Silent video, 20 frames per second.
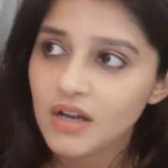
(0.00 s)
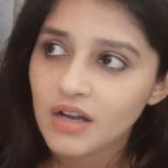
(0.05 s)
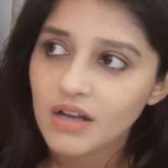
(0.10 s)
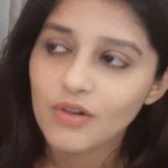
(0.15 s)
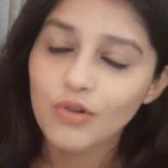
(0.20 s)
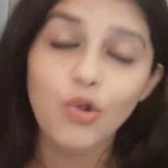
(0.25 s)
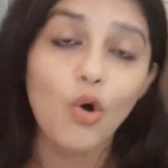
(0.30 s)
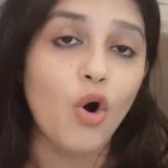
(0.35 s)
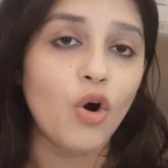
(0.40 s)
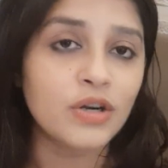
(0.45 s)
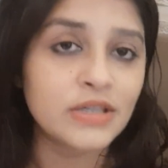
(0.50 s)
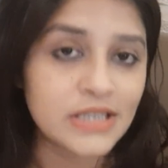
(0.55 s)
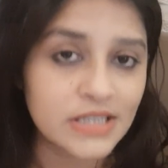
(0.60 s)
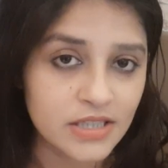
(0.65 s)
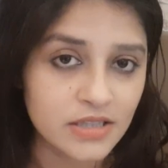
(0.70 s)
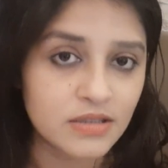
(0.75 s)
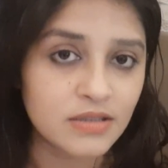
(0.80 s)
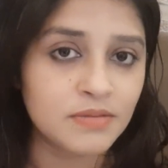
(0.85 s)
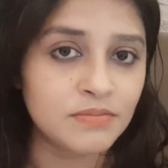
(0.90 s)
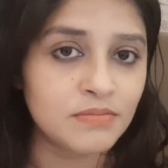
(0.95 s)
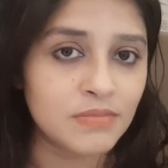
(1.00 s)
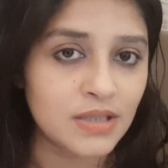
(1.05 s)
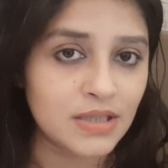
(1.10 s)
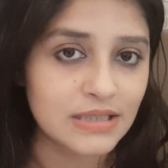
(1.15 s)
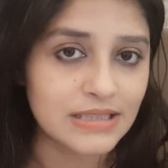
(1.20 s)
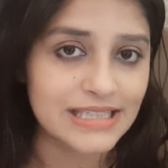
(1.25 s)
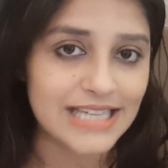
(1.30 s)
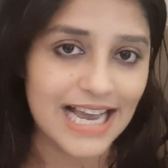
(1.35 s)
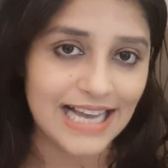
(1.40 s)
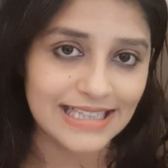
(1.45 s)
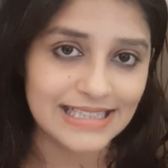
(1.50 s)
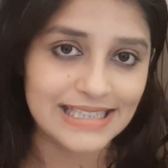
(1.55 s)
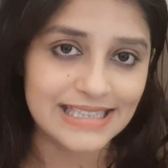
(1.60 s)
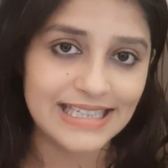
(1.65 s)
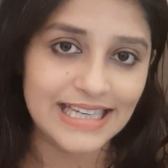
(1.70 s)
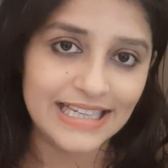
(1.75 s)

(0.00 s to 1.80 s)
long-term tax